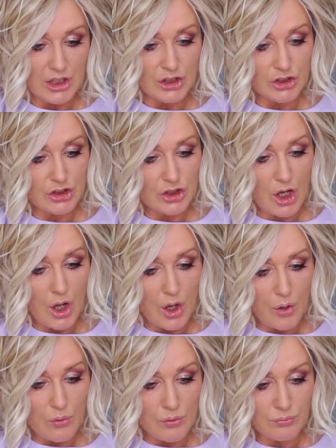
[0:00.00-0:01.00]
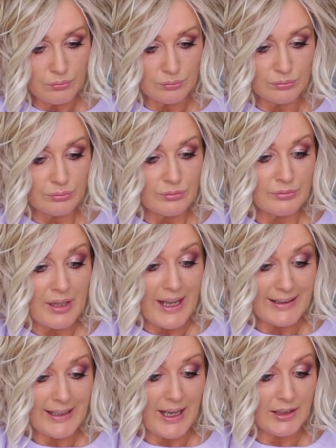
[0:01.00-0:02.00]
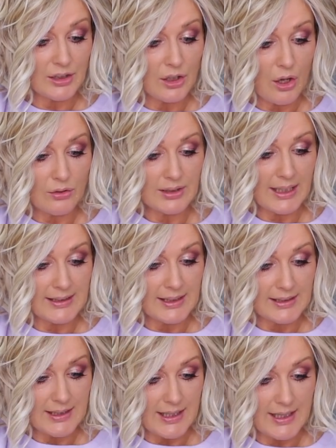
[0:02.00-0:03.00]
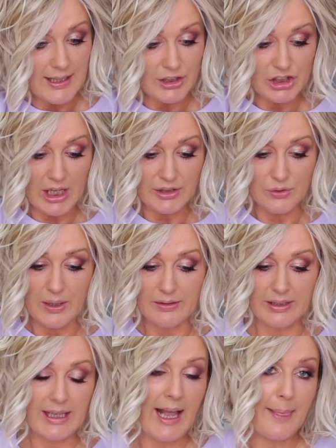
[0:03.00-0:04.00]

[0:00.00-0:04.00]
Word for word: So again, longer than the January,